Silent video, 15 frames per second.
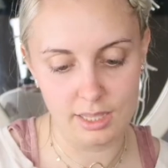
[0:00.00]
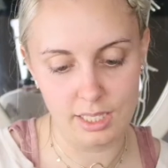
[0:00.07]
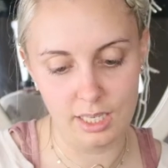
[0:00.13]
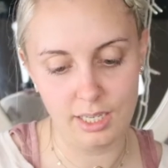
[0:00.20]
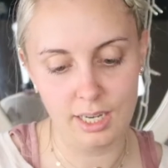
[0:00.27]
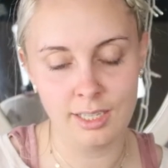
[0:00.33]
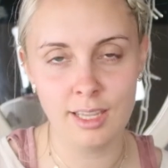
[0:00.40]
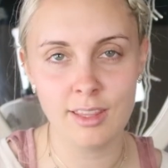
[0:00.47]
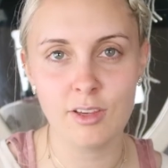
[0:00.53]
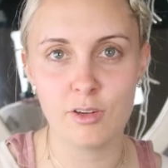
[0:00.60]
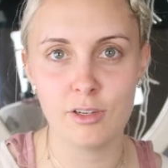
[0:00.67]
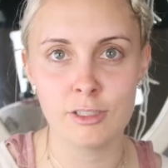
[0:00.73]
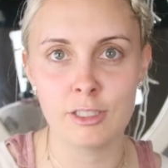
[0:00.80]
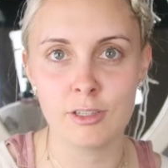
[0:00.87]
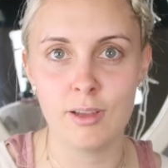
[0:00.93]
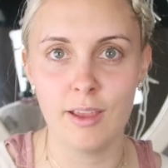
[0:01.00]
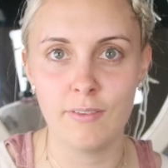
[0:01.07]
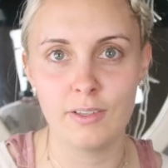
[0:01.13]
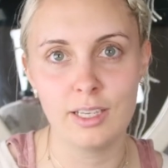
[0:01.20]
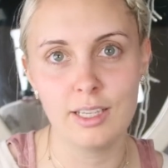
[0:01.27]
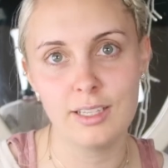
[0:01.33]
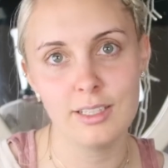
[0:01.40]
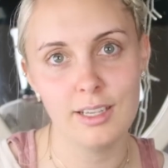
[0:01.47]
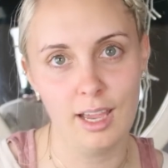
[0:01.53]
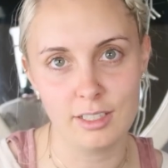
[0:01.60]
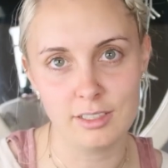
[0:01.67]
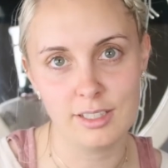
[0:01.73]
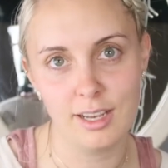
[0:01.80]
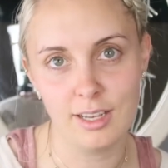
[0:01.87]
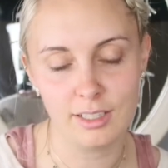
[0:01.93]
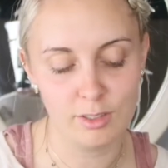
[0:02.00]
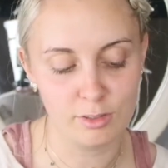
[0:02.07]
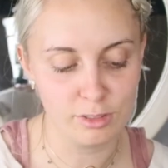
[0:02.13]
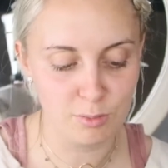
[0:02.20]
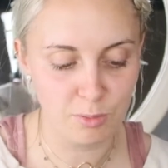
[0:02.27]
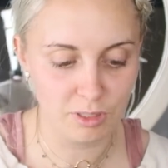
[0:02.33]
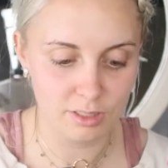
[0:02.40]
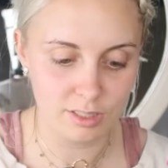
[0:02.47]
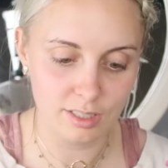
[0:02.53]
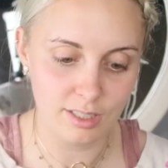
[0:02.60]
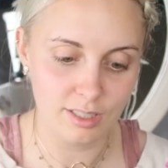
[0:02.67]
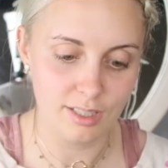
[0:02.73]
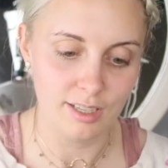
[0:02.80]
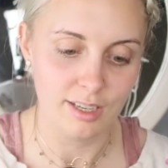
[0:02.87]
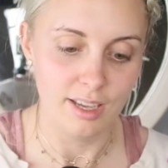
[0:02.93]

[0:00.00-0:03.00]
and then another Oh So Heavenly, hashtag not sponsored.